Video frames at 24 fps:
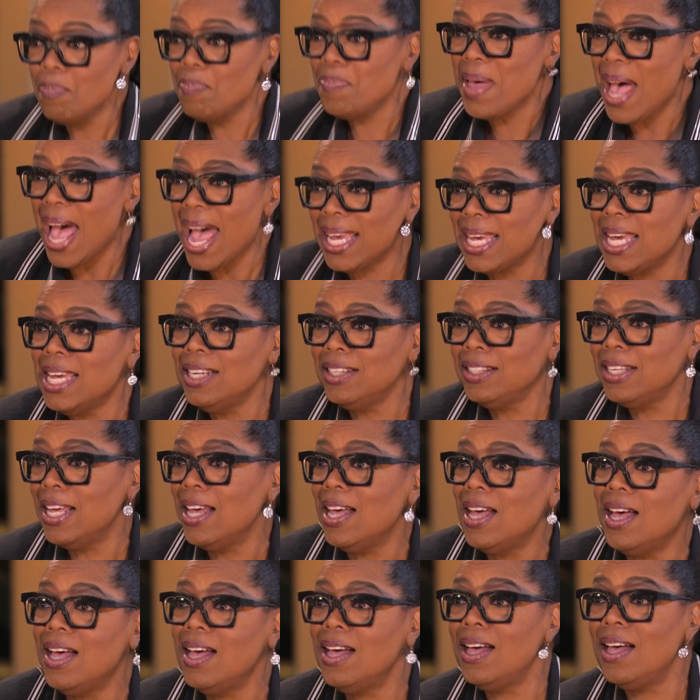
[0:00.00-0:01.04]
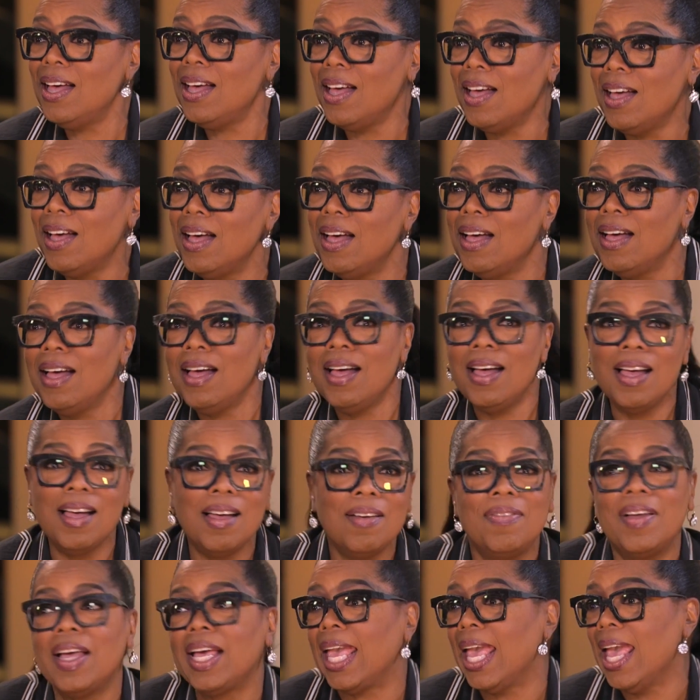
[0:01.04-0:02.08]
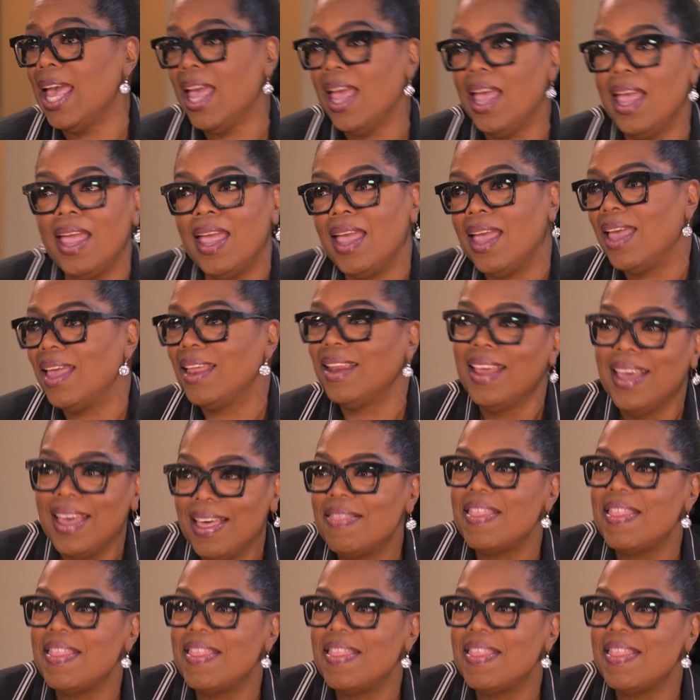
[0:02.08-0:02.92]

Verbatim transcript: Back in Love Again.